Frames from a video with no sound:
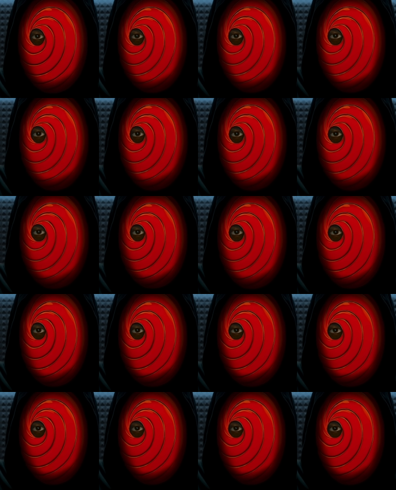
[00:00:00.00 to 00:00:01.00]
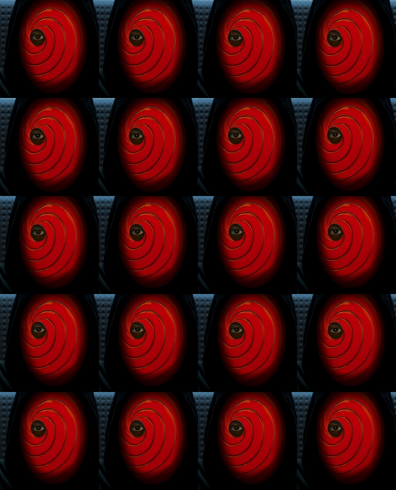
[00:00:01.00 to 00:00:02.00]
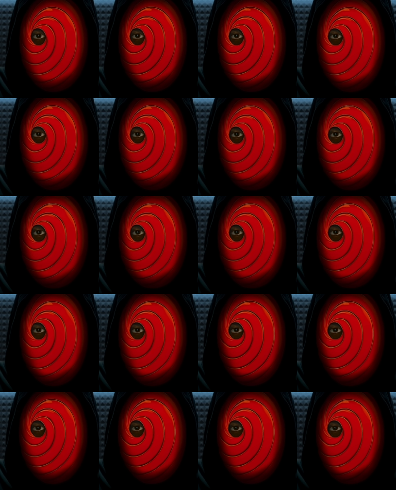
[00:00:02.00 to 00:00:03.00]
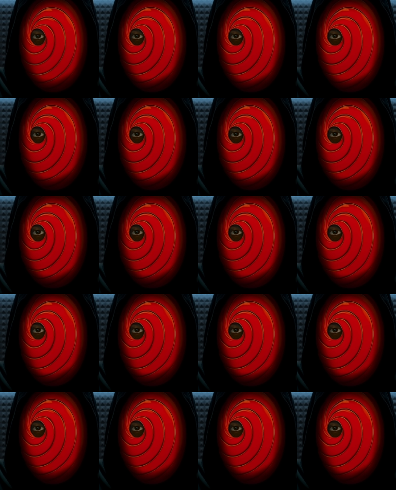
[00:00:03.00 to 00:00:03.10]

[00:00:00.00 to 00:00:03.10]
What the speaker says: [no speech]